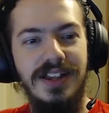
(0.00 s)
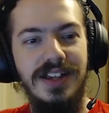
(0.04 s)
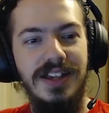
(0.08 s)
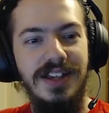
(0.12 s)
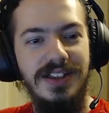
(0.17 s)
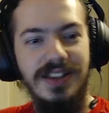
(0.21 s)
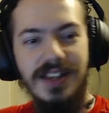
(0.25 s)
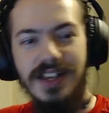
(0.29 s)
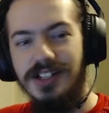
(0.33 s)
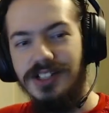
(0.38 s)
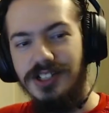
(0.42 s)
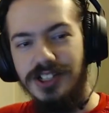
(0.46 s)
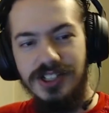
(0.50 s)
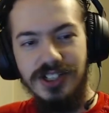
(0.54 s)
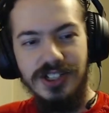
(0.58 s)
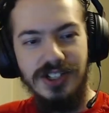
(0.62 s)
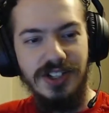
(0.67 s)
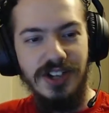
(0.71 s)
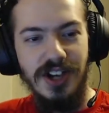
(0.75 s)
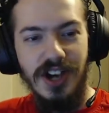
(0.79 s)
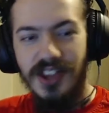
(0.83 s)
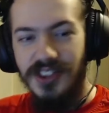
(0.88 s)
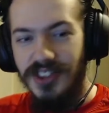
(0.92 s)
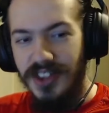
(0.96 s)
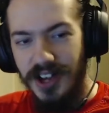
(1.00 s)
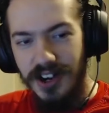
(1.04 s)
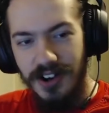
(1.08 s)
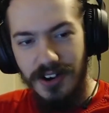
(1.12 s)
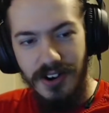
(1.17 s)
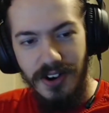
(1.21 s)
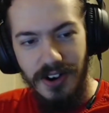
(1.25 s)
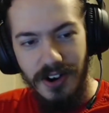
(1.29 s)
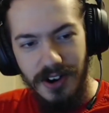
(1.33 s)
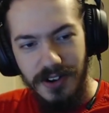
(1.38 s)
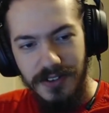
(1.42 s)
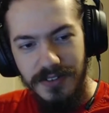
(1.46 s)
then they just cut that
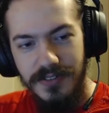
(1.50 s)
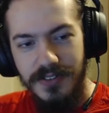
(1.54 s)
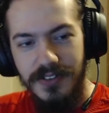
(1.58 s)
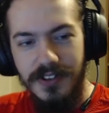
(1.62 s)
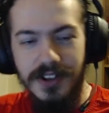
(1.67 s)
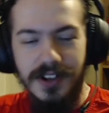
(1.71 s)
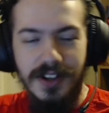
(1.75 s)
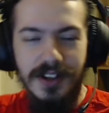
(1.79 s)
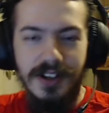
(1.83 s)
off